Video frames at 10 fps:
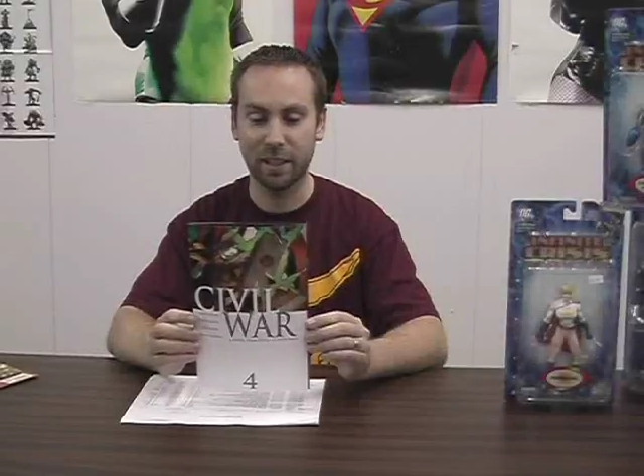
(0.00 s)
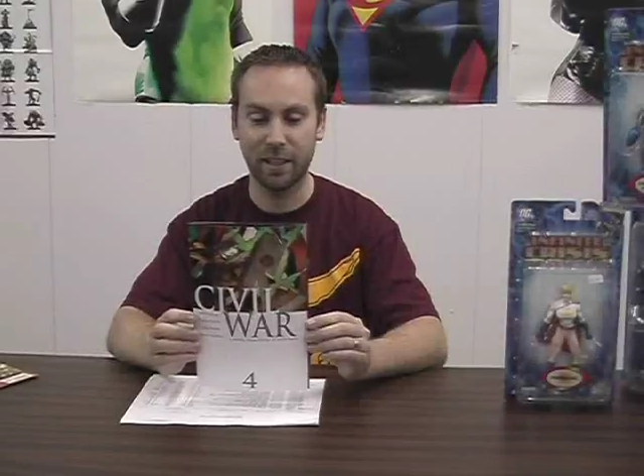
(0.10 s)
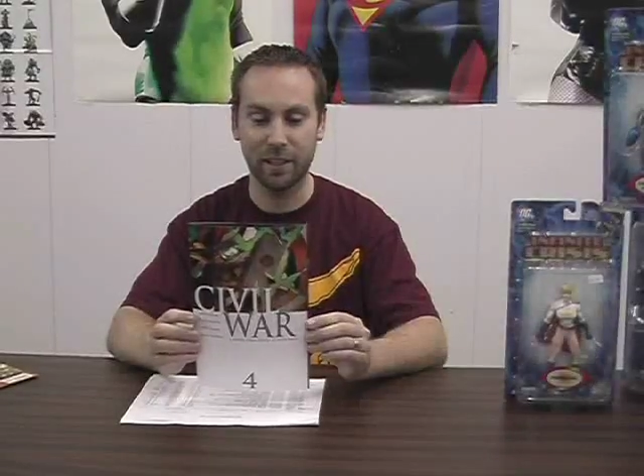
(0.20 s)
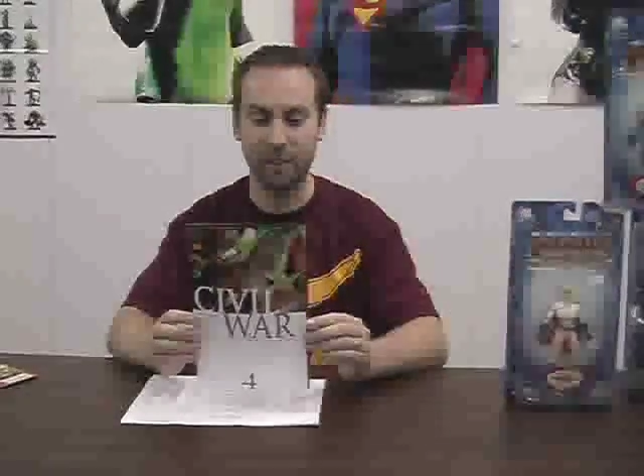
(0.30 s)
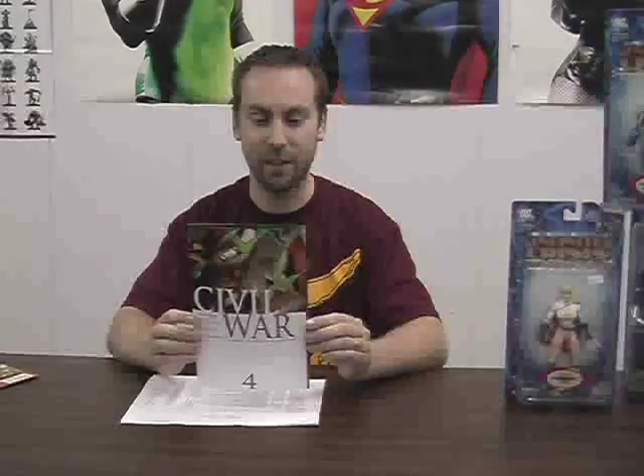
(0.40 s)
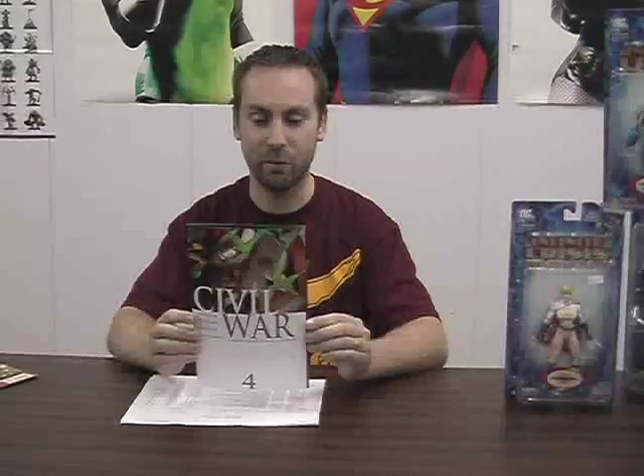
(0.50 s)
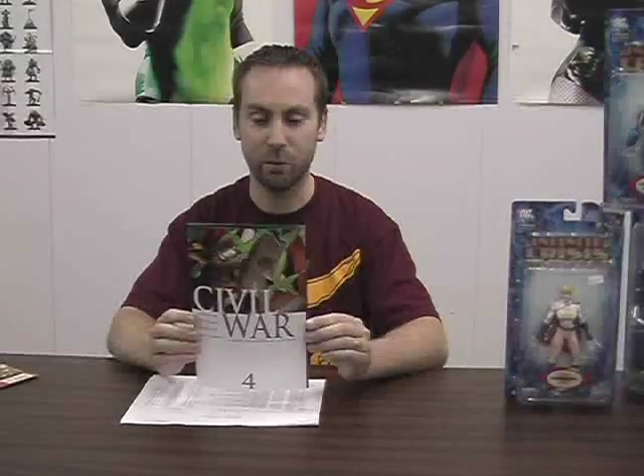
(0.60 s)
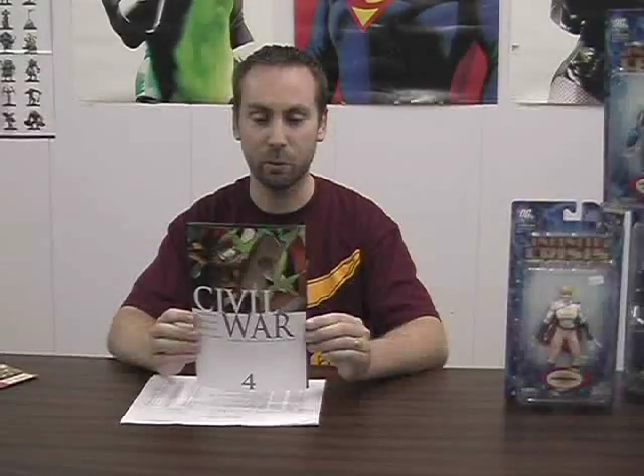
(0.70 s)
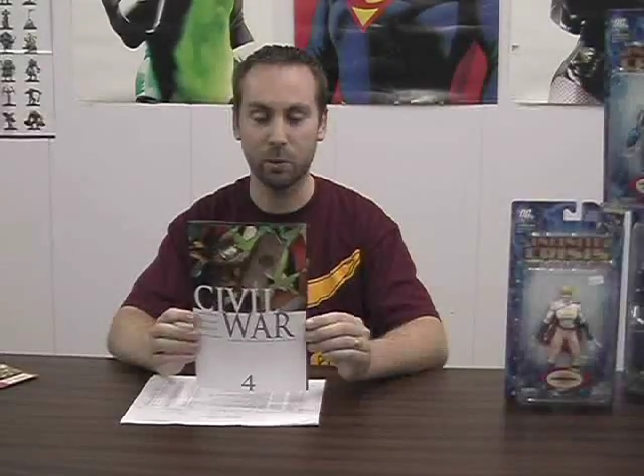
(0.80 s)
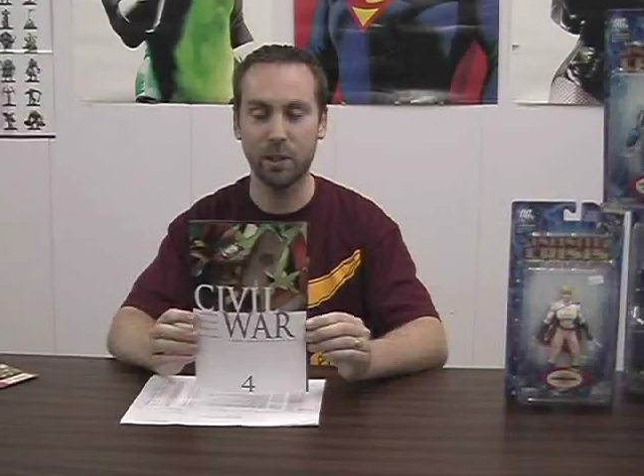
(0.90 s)
And
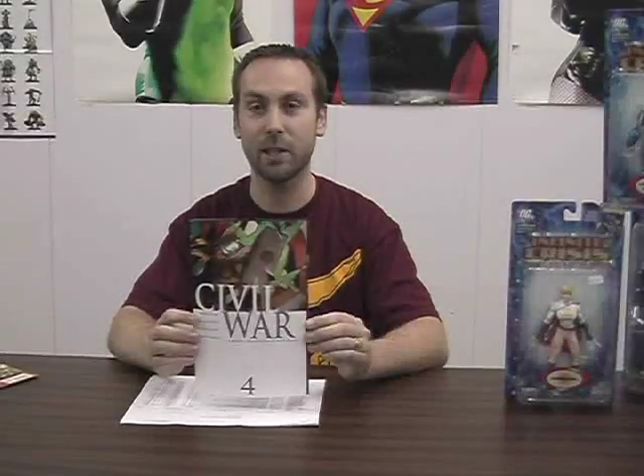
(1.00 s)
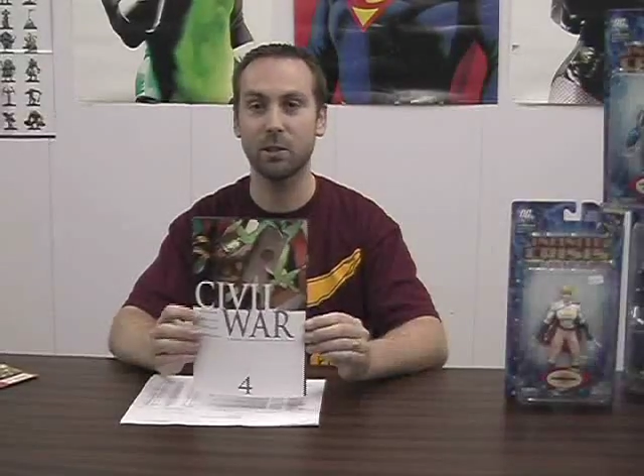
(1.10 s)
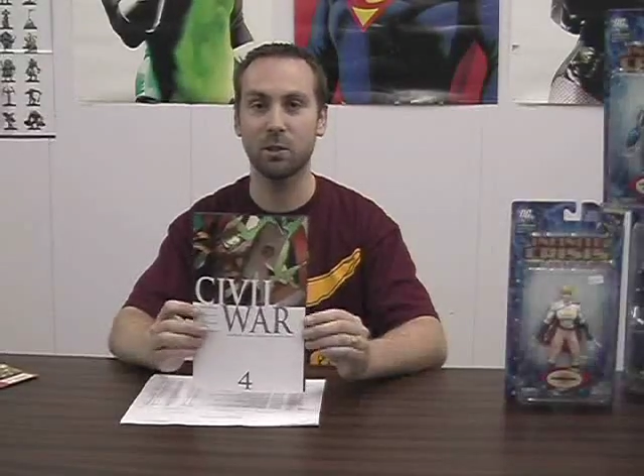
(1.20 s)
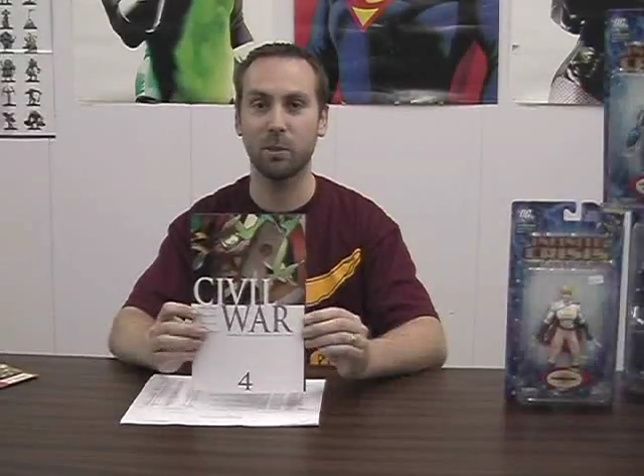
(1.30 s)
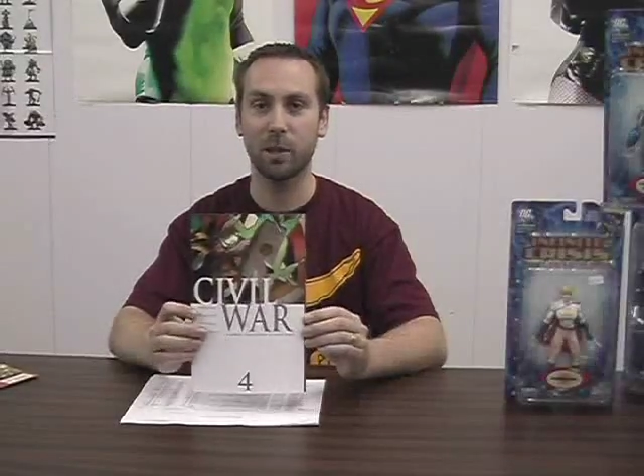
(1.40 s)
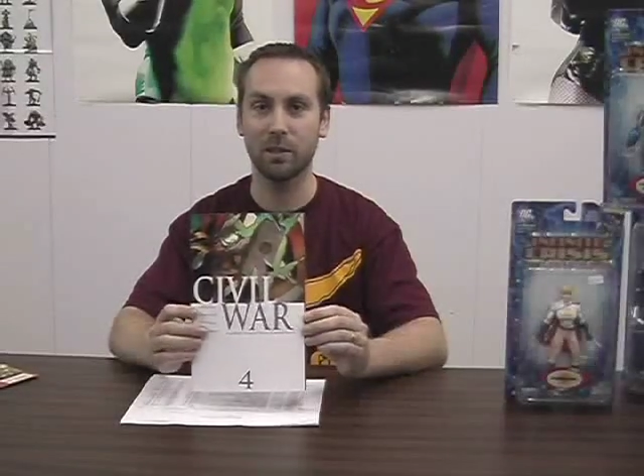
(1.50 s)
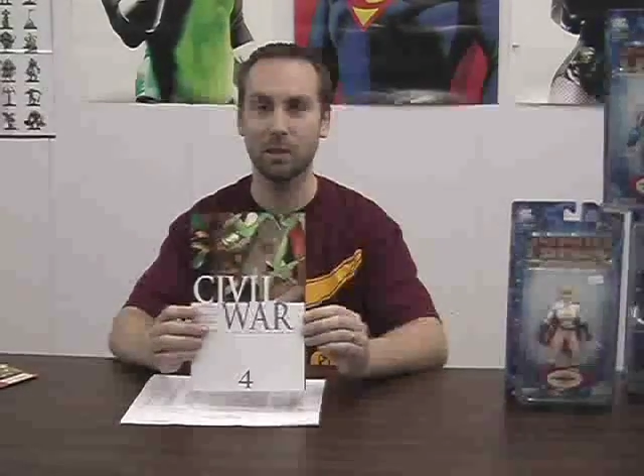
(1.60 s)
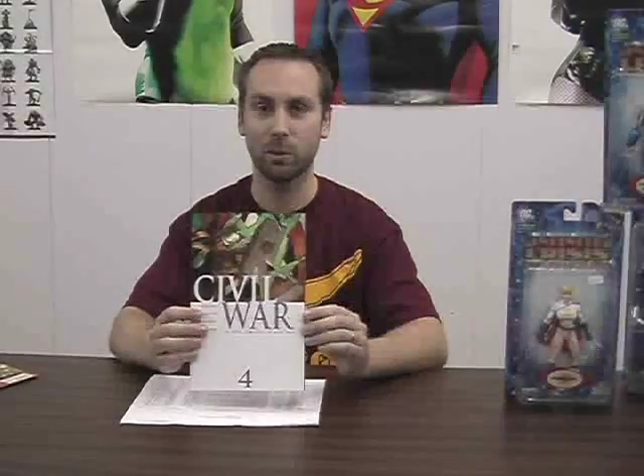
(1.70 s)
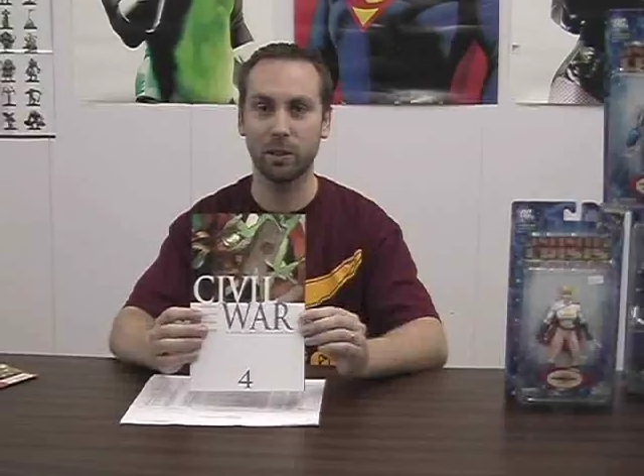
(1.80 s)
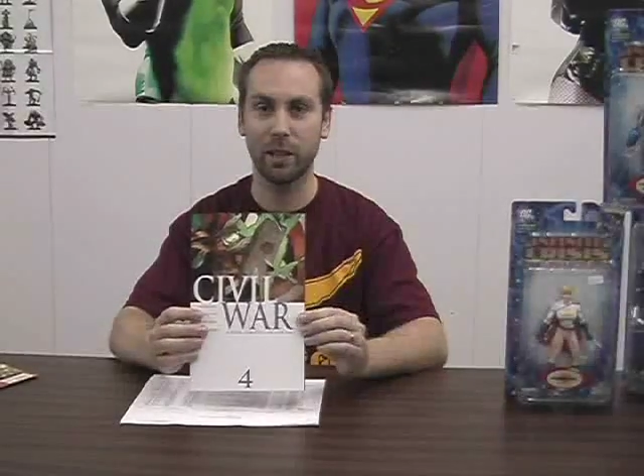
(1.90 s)
everyone was anxious about
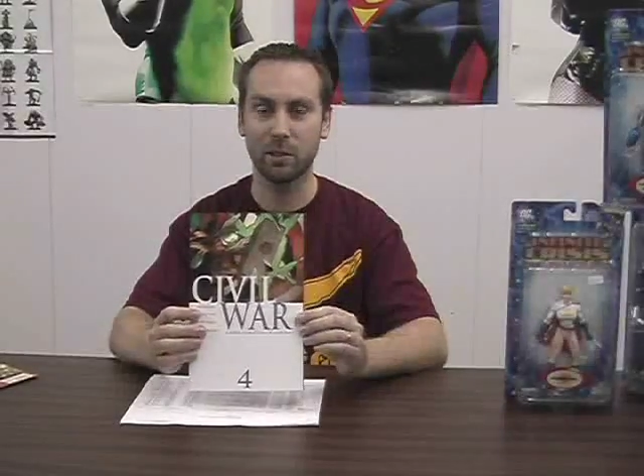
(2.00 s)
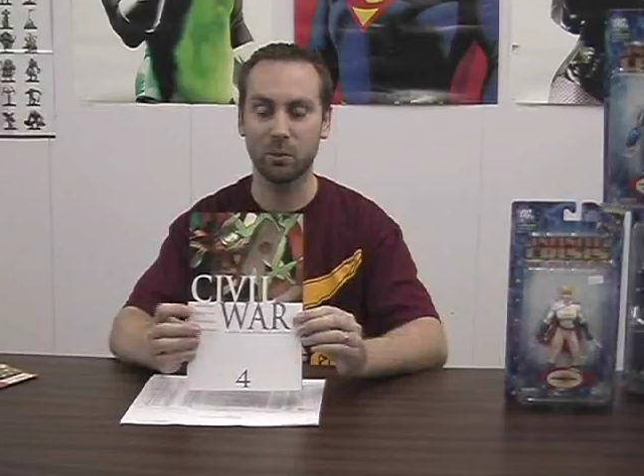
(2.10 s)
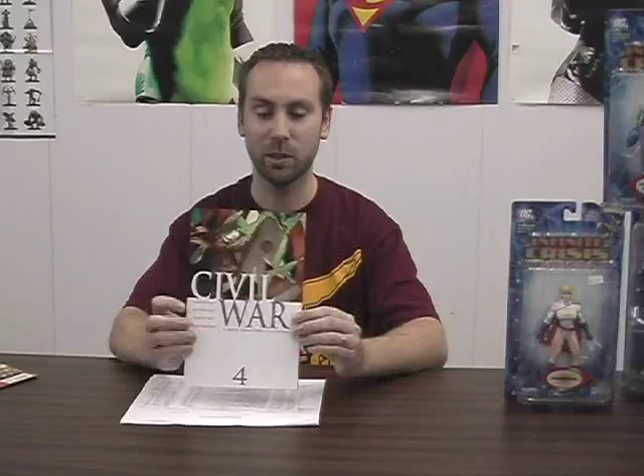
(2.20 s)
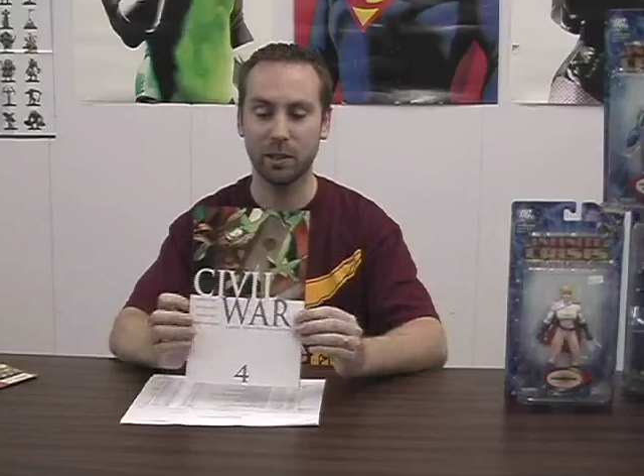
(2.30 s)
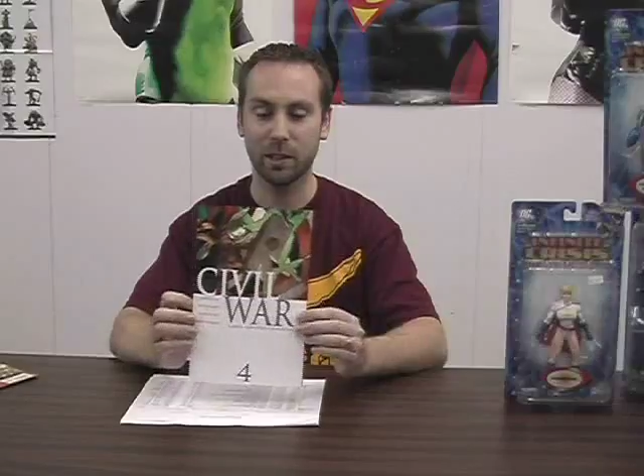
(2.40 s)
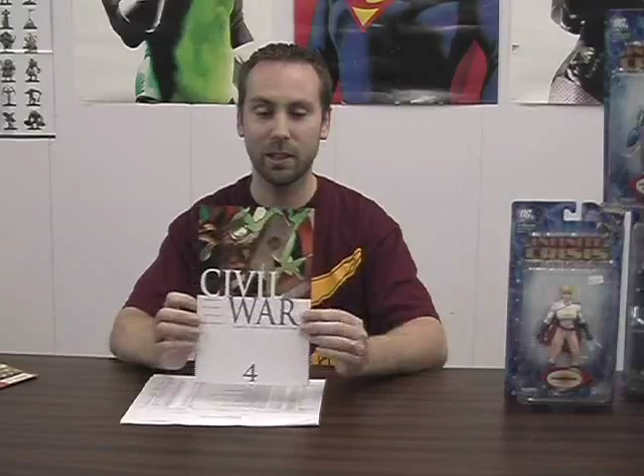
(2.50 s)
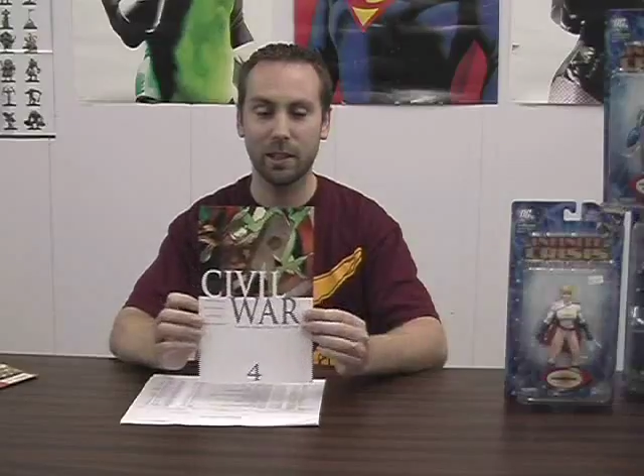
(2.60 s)
this one last week.